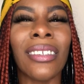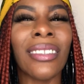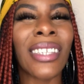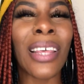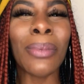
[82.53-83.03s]

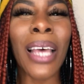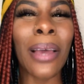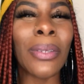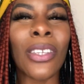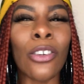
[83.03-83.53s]

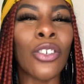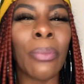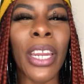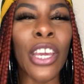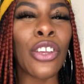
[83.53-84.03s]
sometimes social
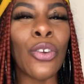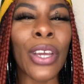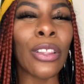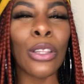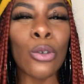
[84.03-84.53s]
media, you
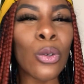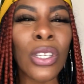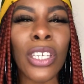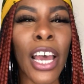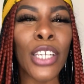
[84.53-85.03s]
can lose
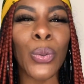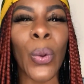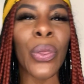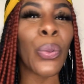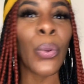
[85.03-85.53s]
touch
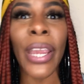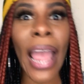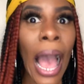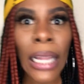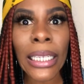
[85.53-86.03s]
with
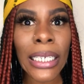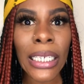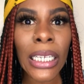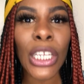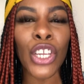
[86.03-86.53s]

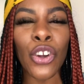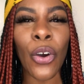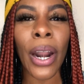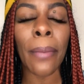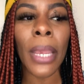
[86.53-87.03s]
reality. You know
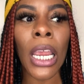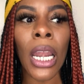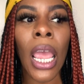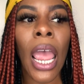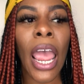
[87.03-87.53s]
what I
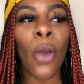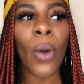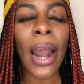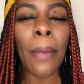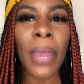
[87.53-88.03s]
mean? And
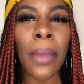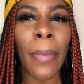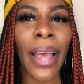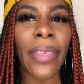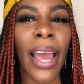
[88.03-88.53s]
what I mean
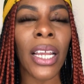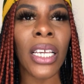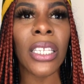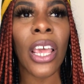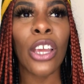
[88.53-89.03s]
by that
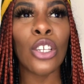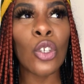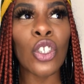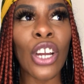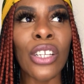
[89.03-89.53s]
is you
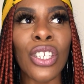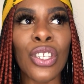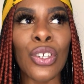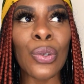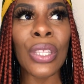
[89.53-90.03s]
start to
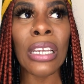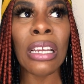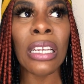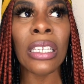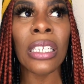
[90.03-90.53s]
do
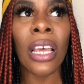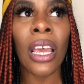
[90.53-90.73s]
things